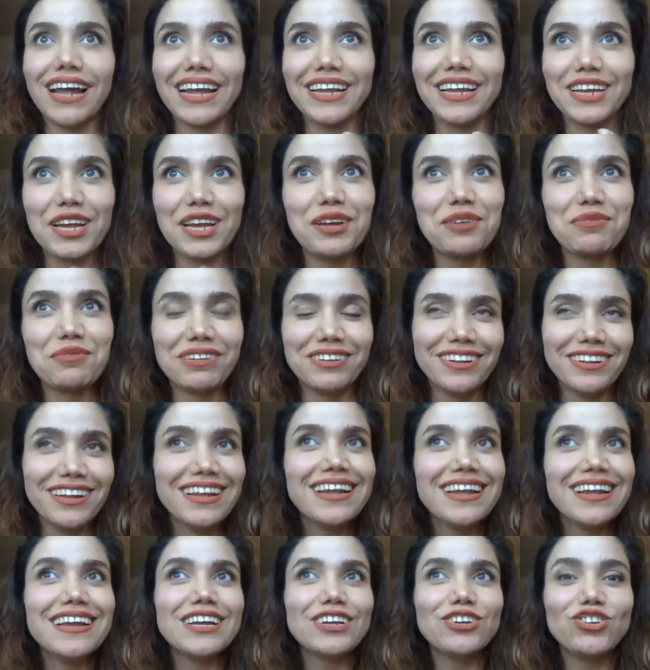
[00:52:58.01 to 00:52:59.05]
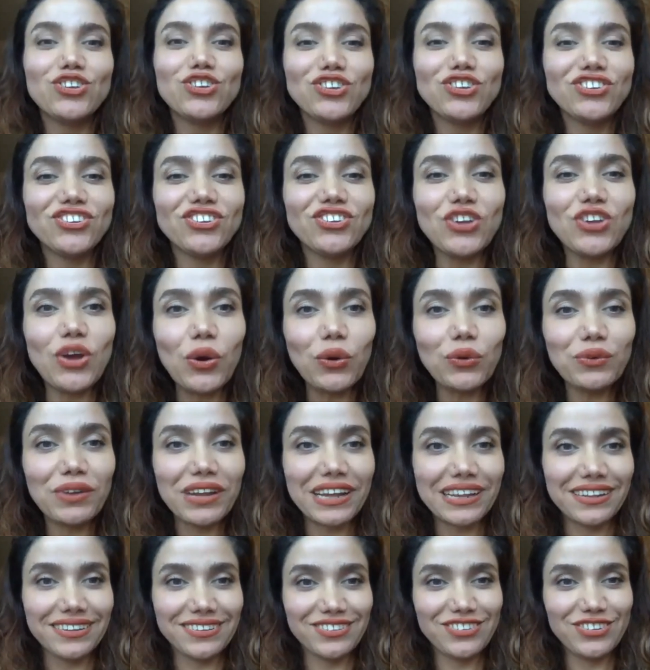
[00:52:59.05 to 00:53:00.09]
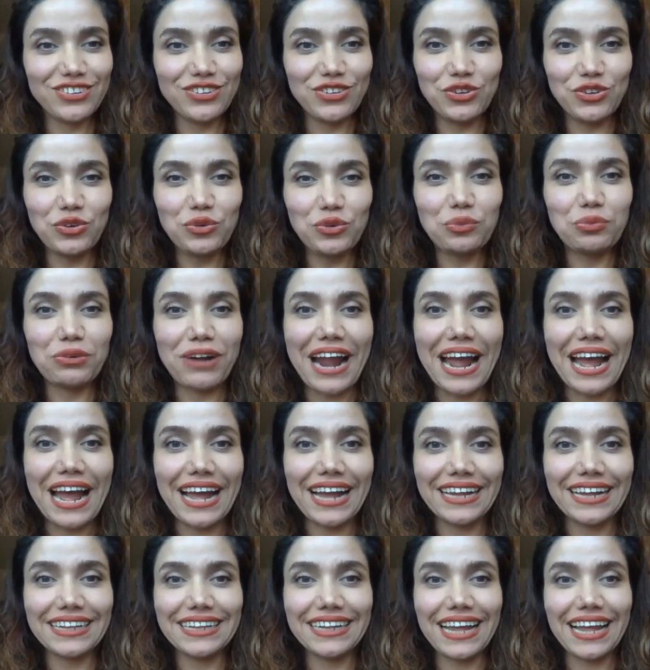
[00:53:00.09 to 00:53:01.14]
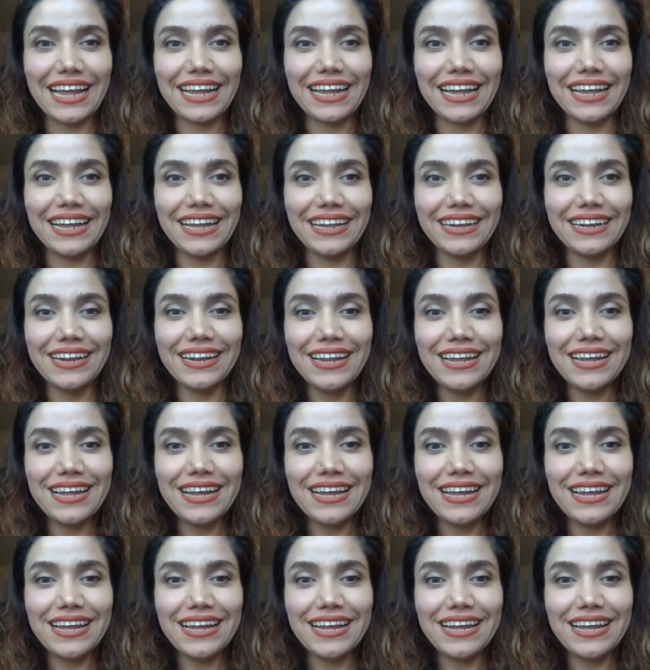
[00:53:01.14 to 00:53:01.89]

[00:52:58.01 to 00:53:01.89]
I came and showed it to you, Brad, and